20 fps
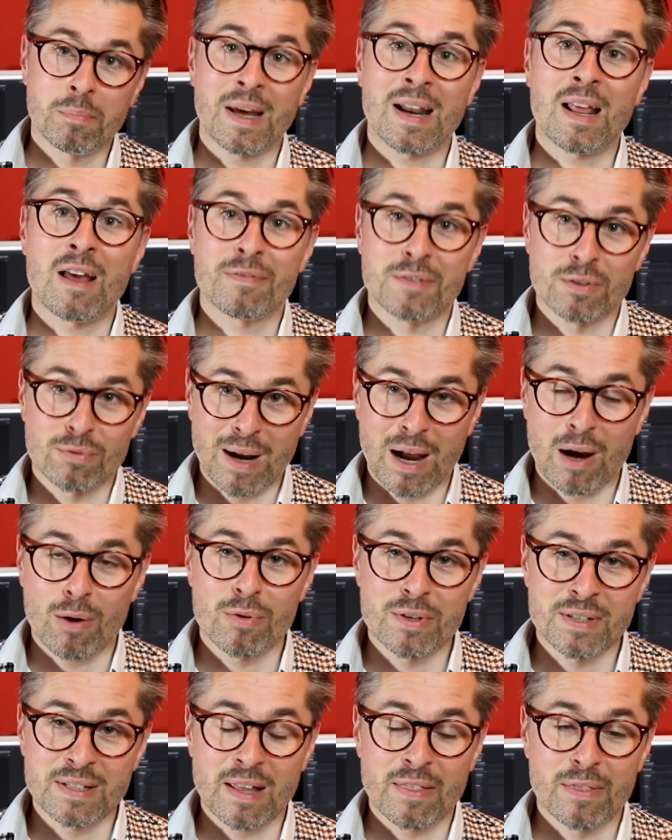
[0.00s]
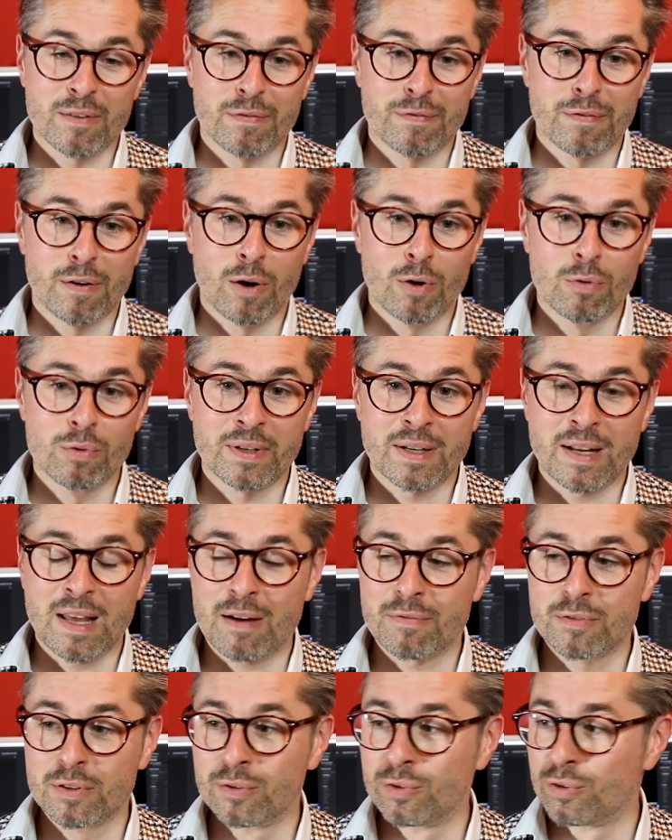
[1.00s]
But after hours at the phone and
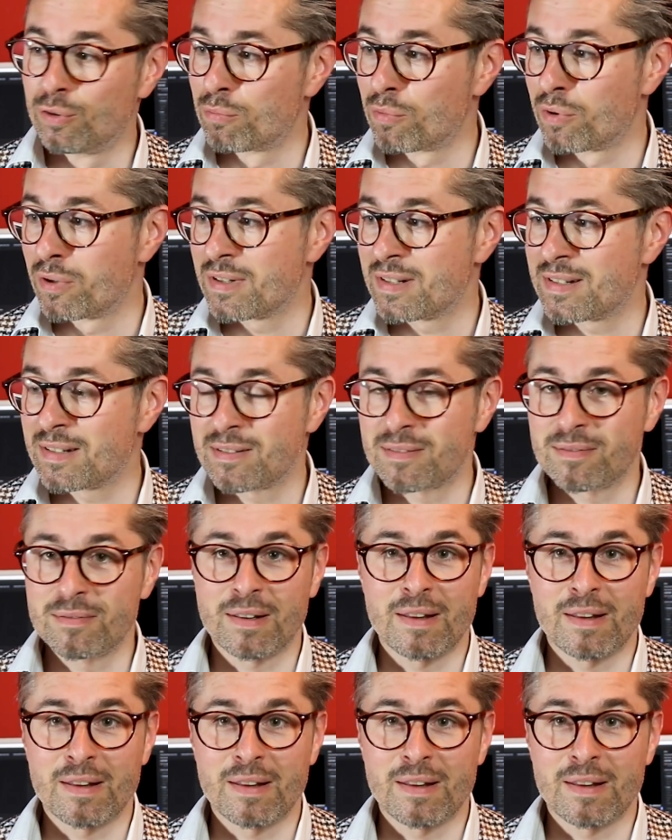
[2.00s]
after numerous